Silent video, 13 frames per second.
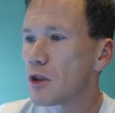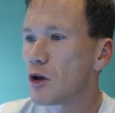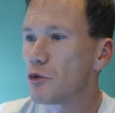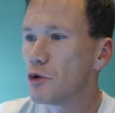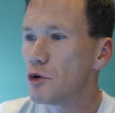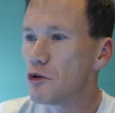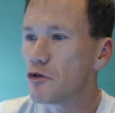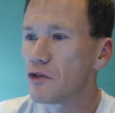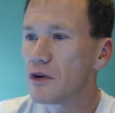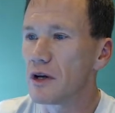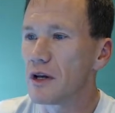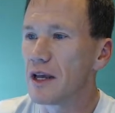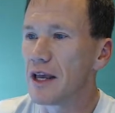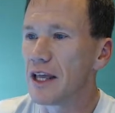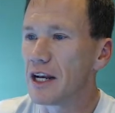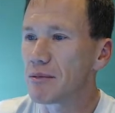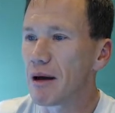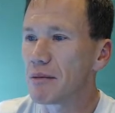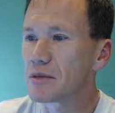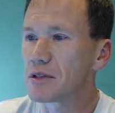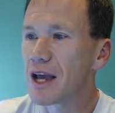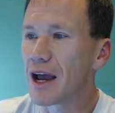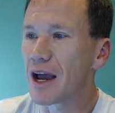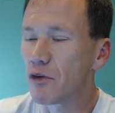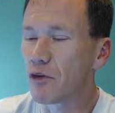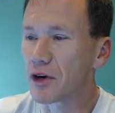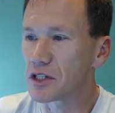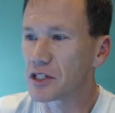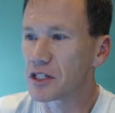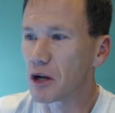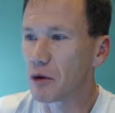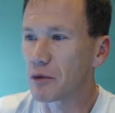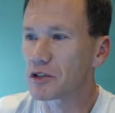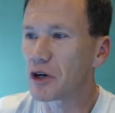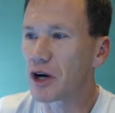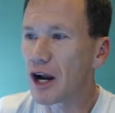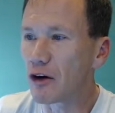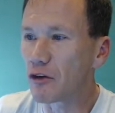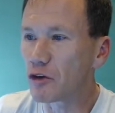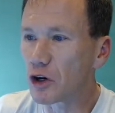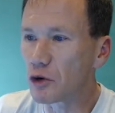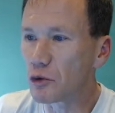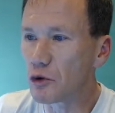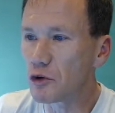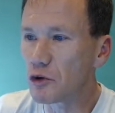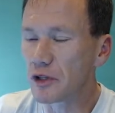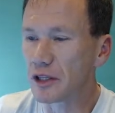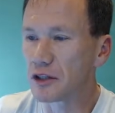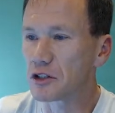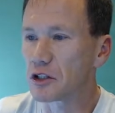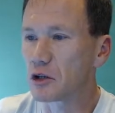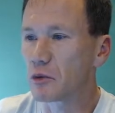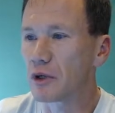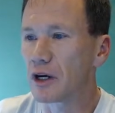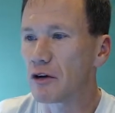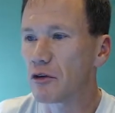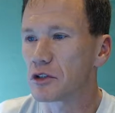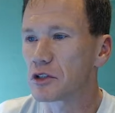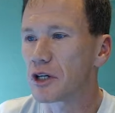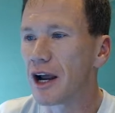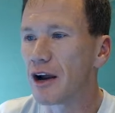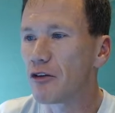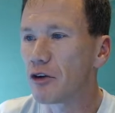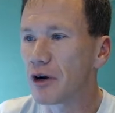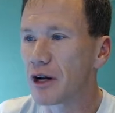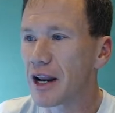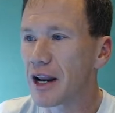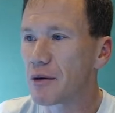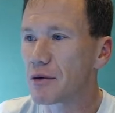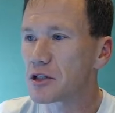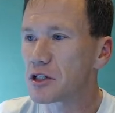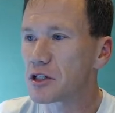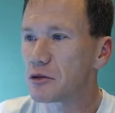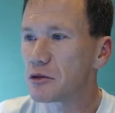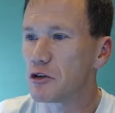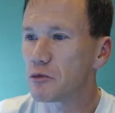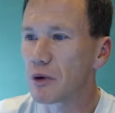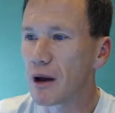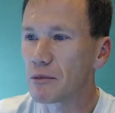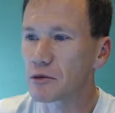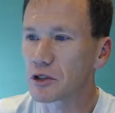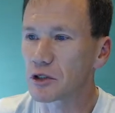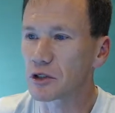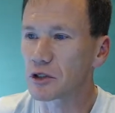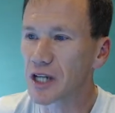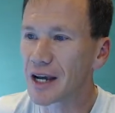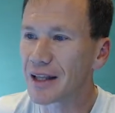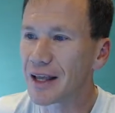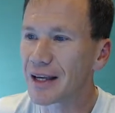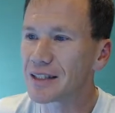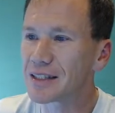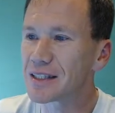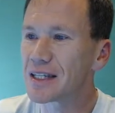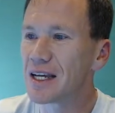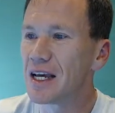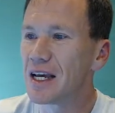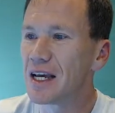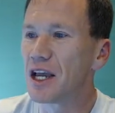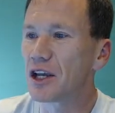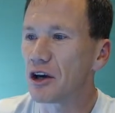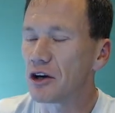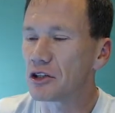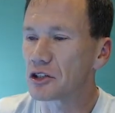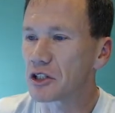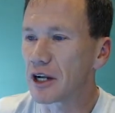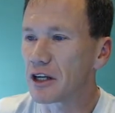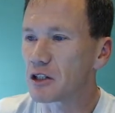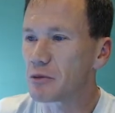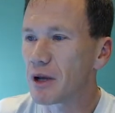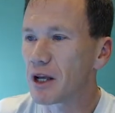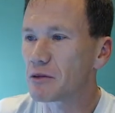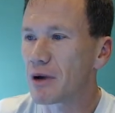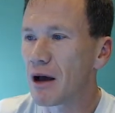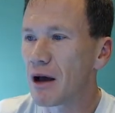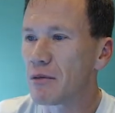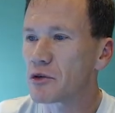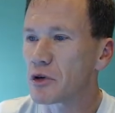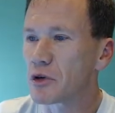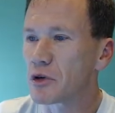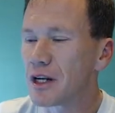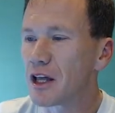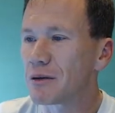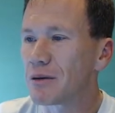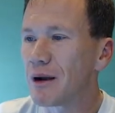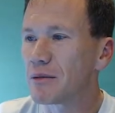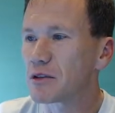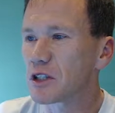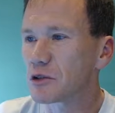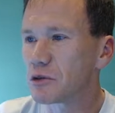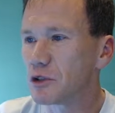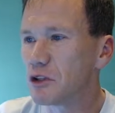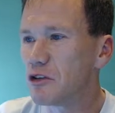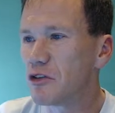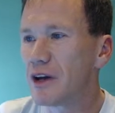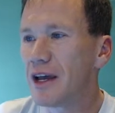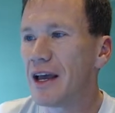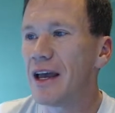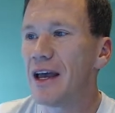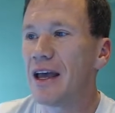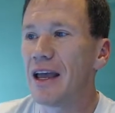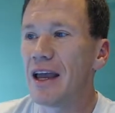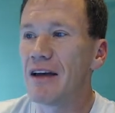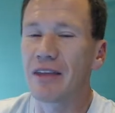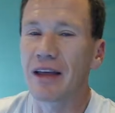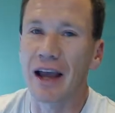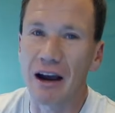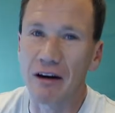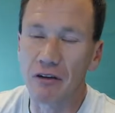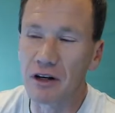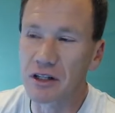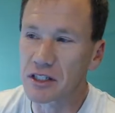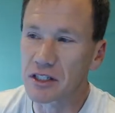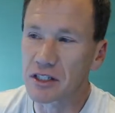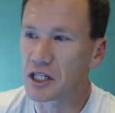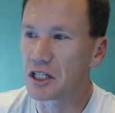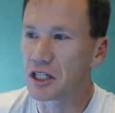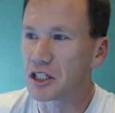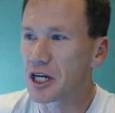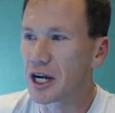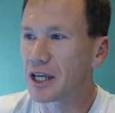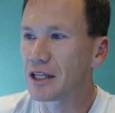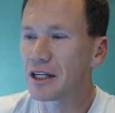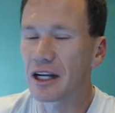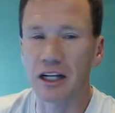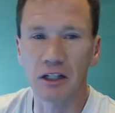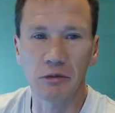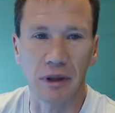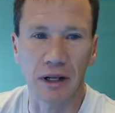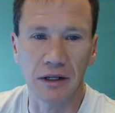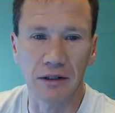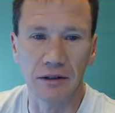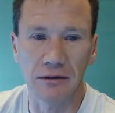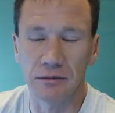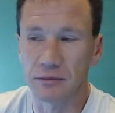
Roof, any problems ever existing? Was there ever a roof leak that you're aware of? Was there ever any damage to the roof? Problems with the skylights, gutters or downspouts problems, or any other problems with the roof? If they ever existed, check it and explain it.